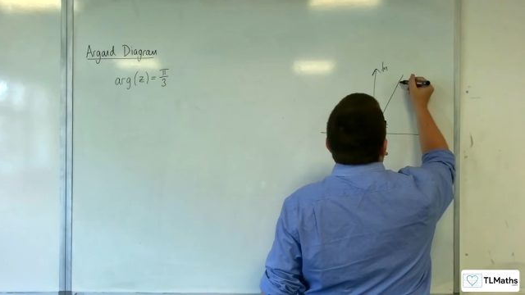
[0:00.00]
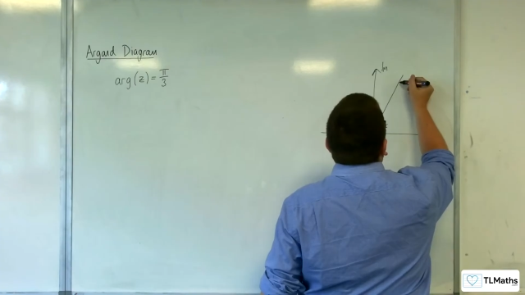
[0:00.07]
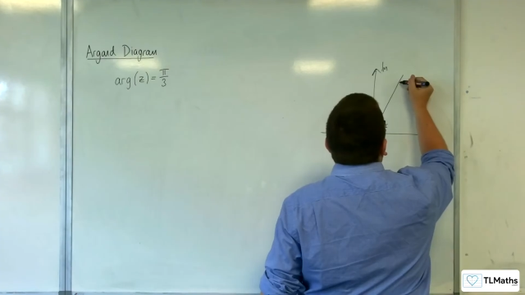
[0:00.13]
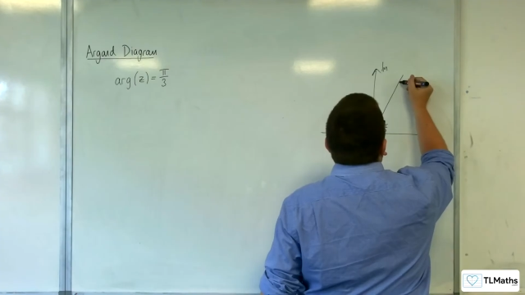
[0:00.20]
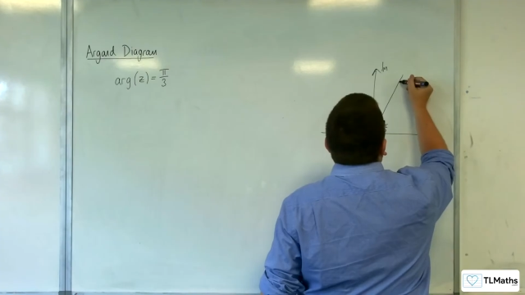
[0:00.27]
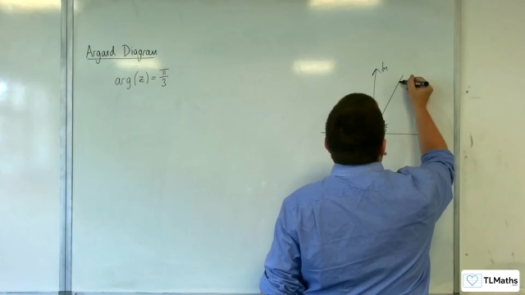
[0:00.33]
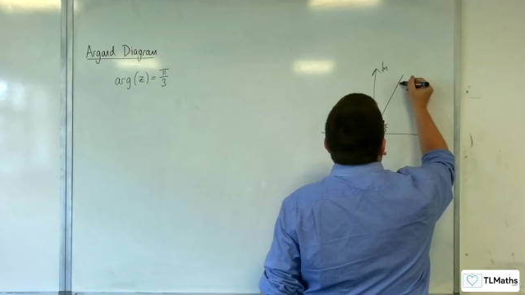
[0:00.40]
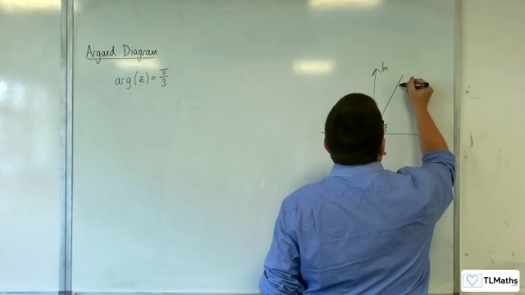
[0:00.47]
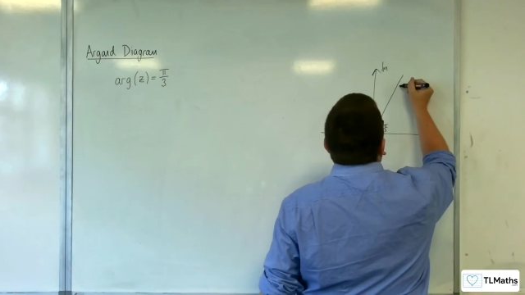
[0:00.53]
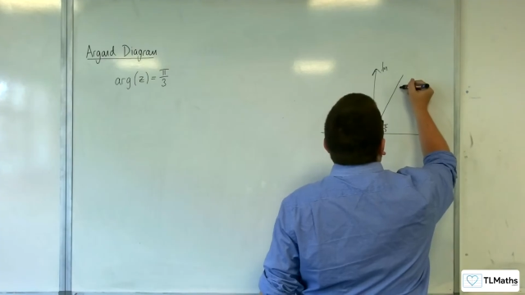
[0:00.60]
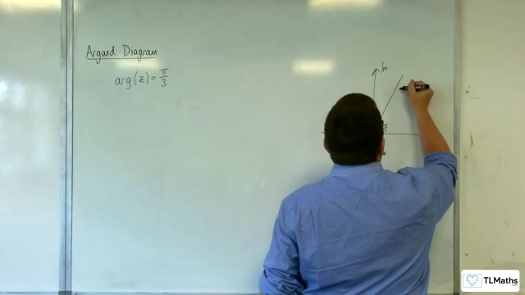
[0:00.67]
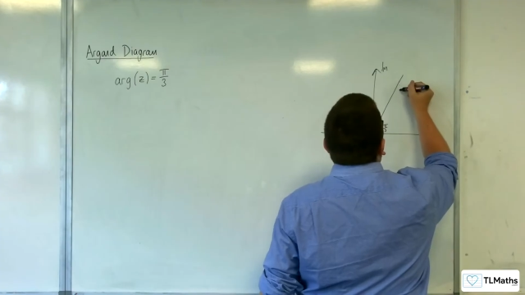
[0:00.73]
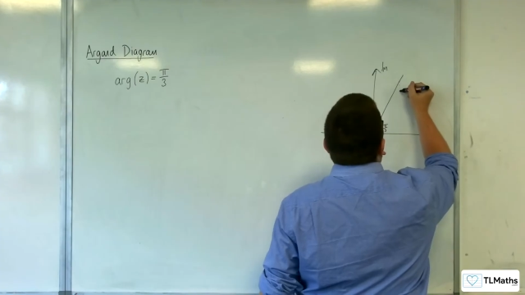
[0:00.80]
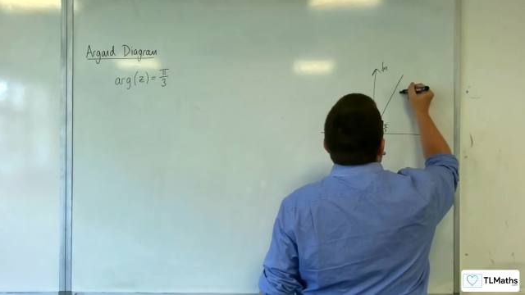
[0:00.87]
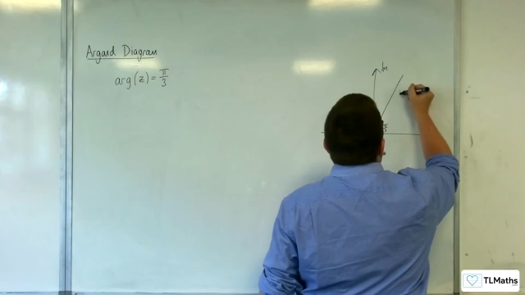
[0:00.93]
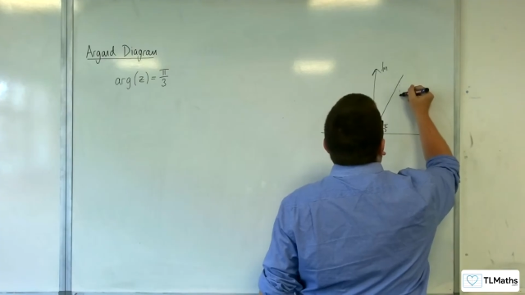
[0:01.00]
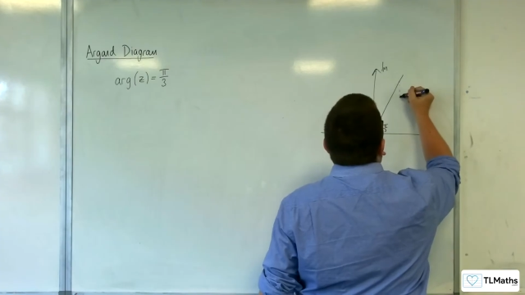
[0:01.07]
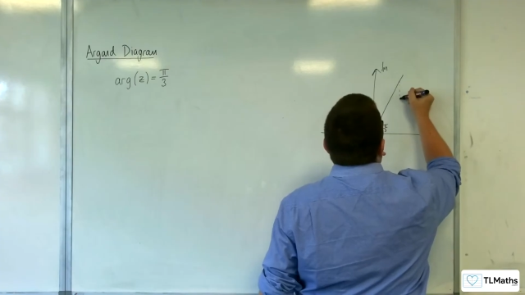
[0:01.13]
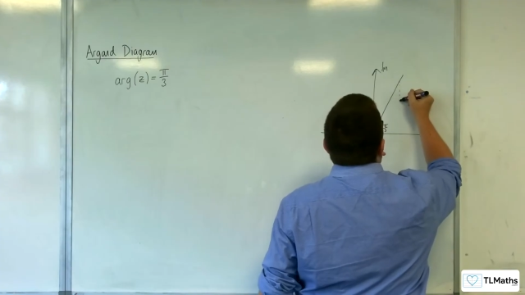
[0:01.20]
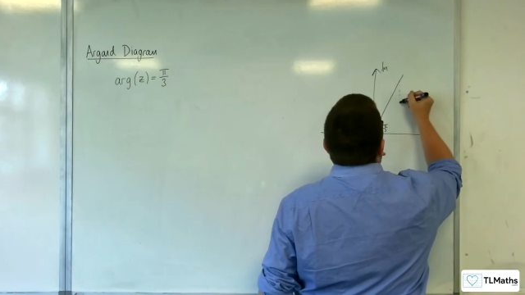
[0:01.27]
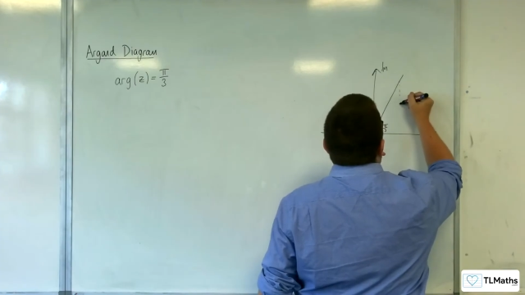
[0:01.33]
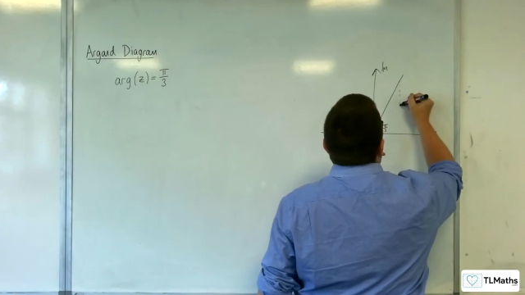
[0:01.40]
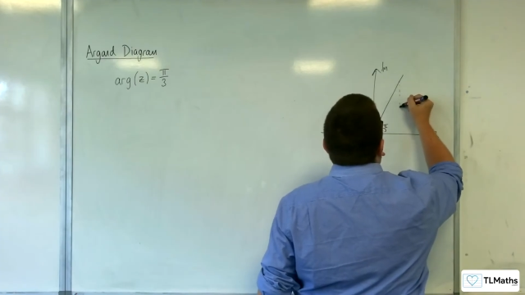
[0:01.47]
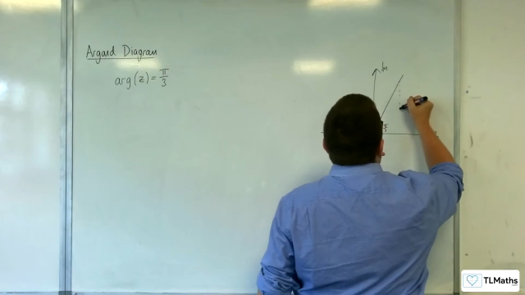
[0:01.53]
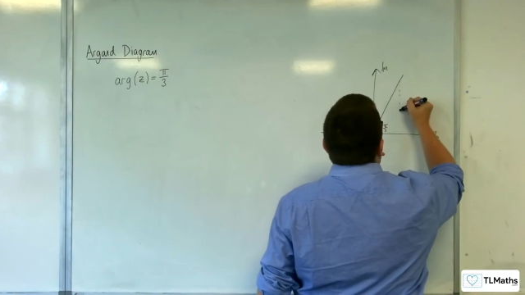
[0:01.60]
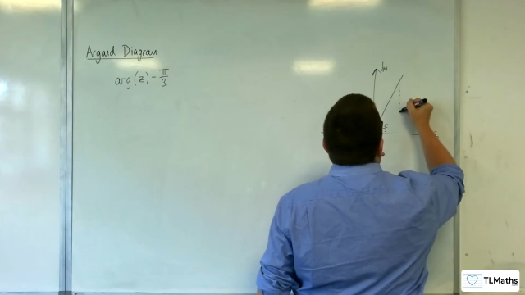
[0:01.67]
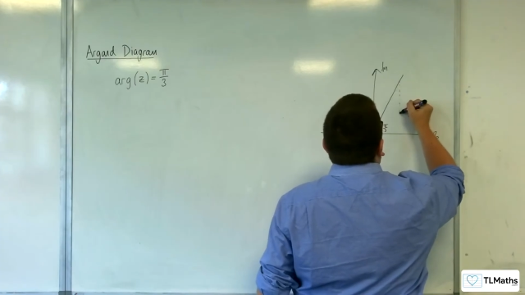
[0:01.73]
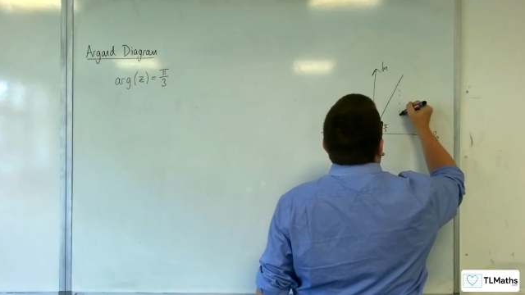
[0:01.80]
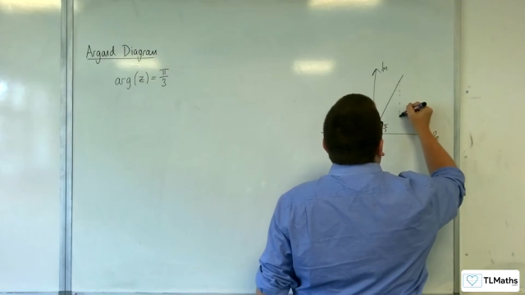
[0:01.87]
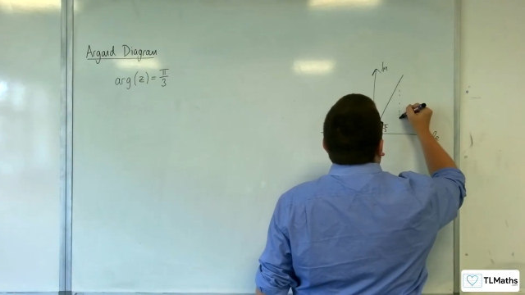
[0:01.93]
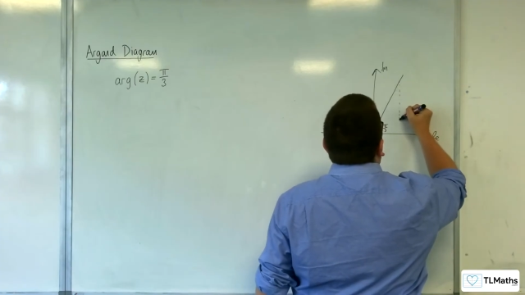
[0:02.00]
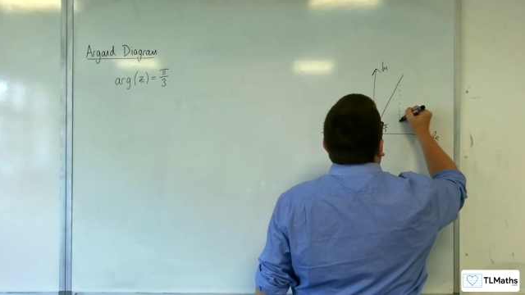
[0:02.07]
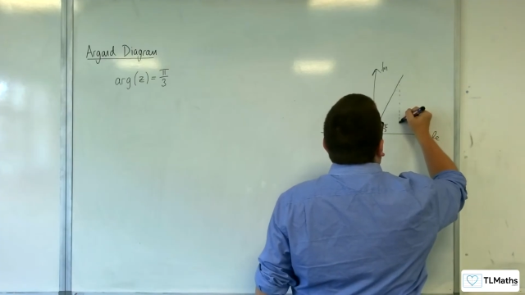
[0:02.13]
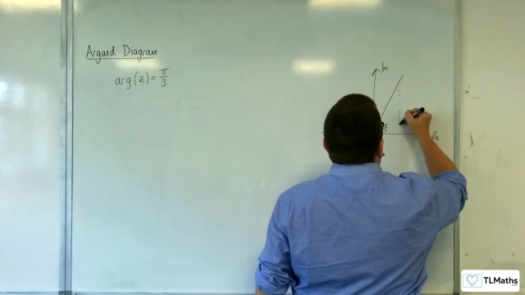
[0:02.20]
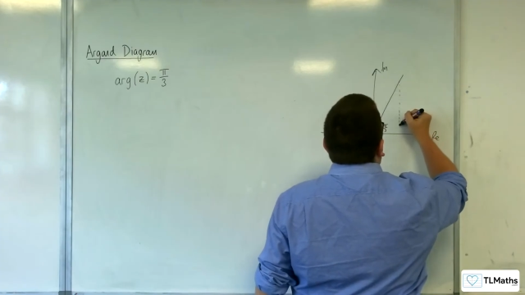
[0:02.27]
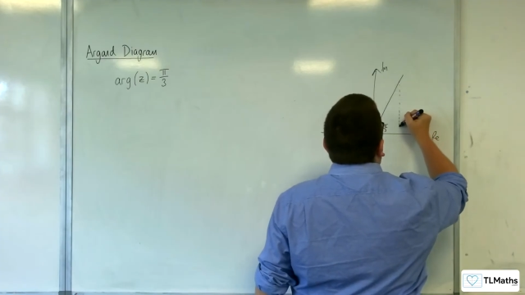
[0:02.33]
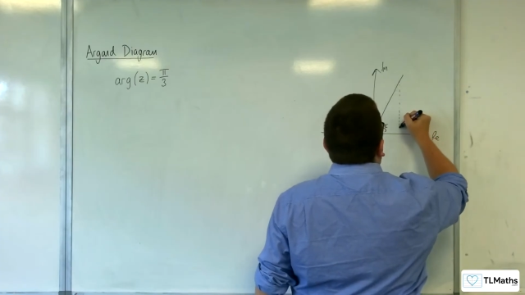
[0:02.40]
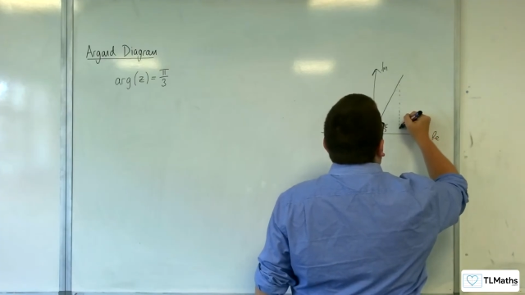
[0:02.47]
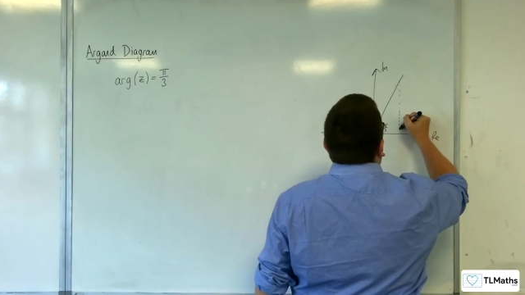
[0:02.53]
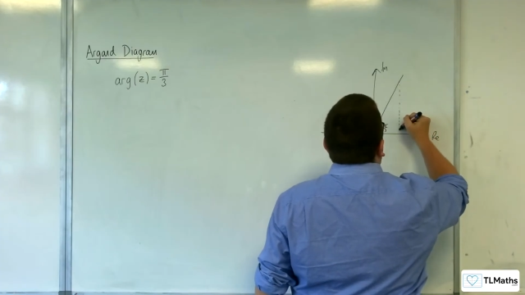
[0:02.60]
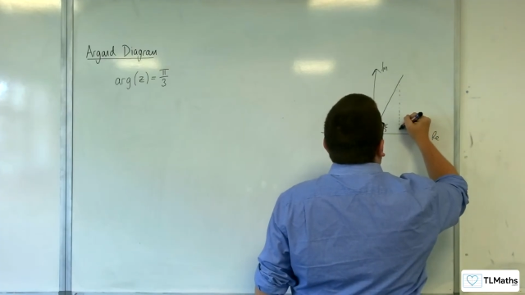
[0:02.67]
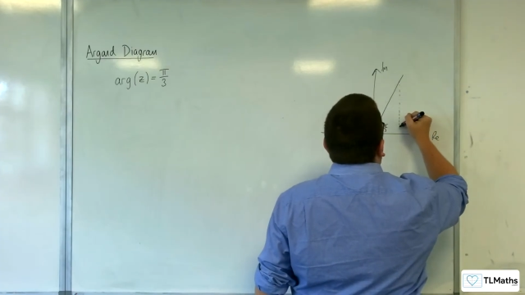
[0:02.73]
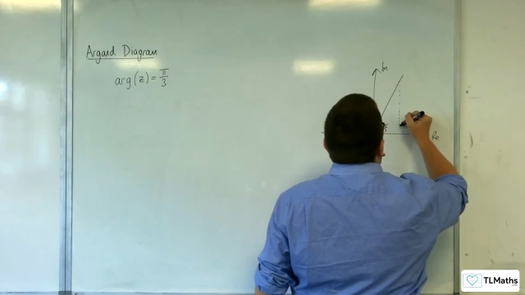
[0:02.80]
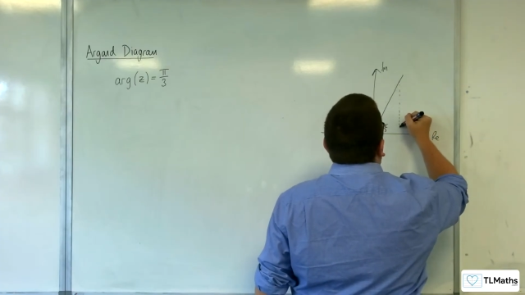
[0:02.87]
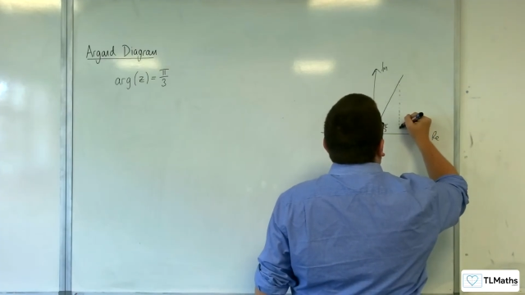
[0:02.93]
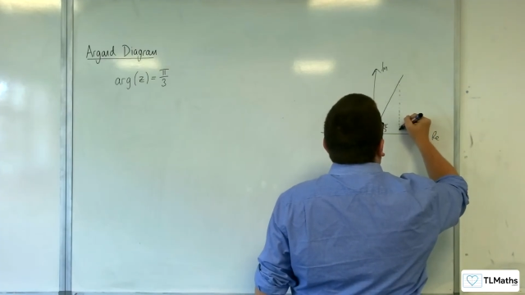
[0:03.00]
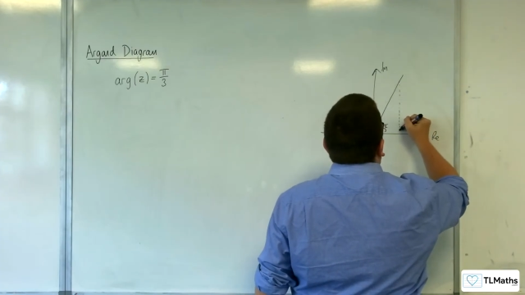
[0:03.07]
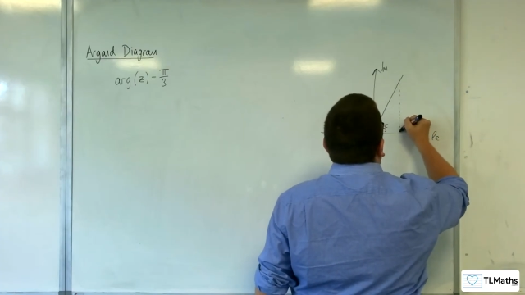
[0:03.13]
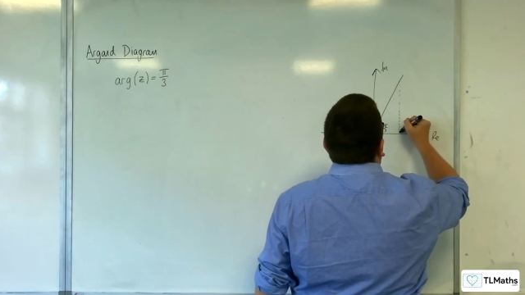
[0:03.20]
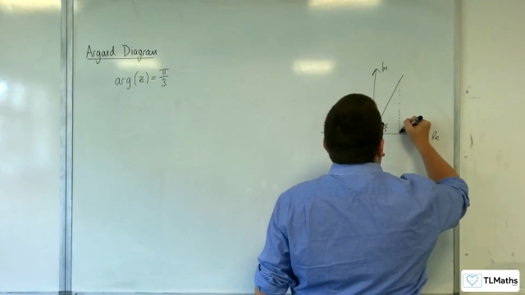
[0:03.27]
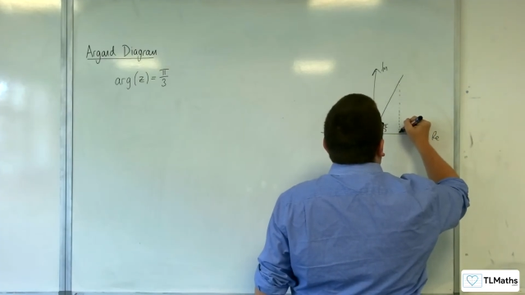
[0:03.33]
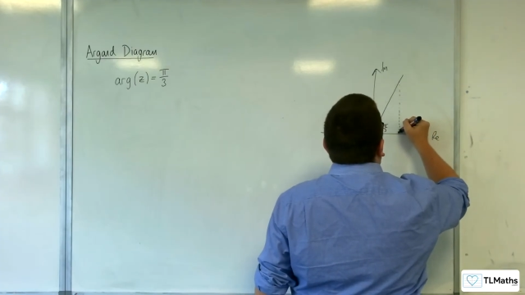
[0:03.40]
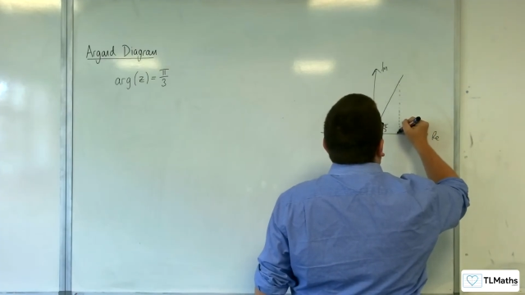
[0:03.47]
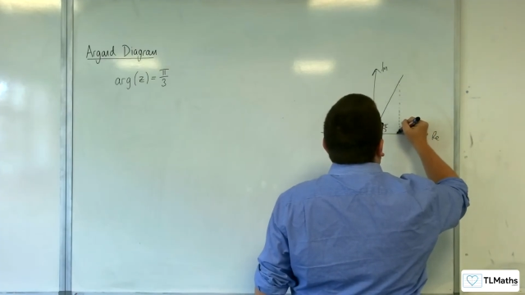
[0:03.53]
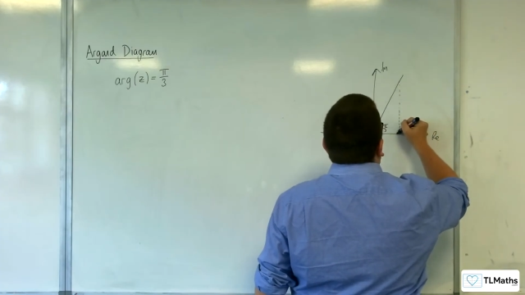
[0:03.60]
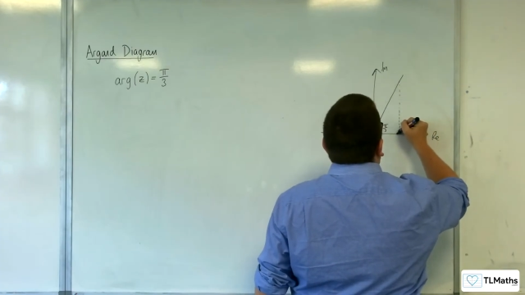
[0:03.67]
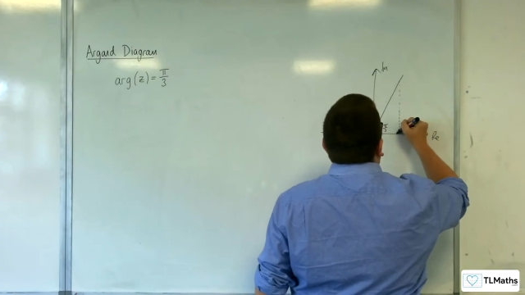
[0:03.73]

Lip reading: (no speaker visible)